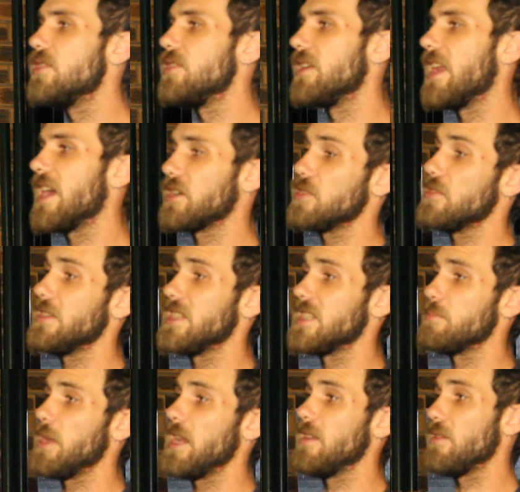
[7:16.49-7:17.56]
you can actually
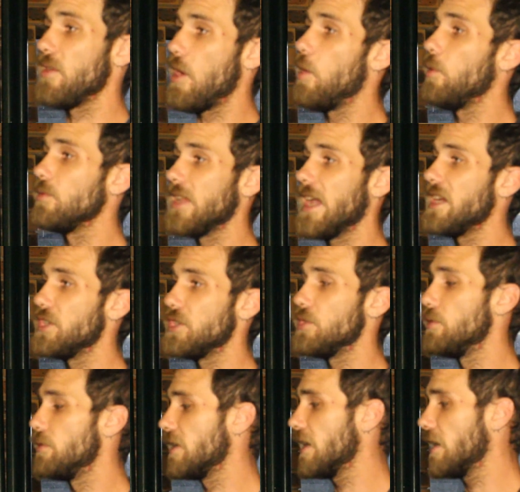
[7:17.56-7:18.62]
spend the whole day
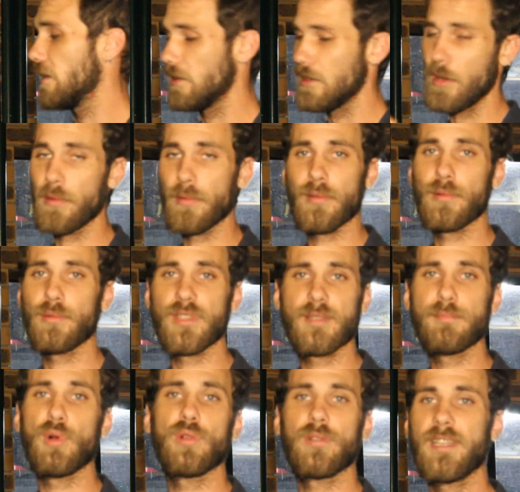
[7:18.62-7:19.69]
shooting and go through a
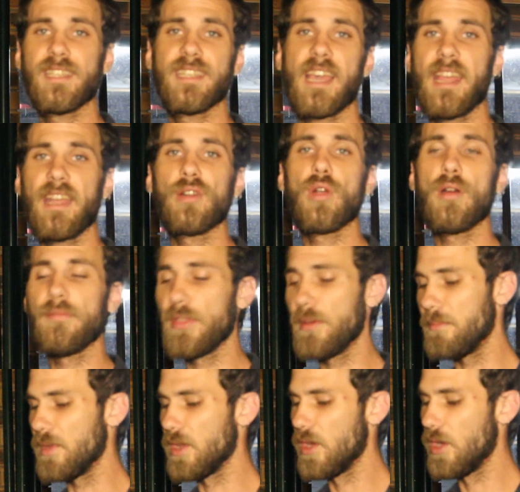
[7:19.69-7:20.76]
small container of them.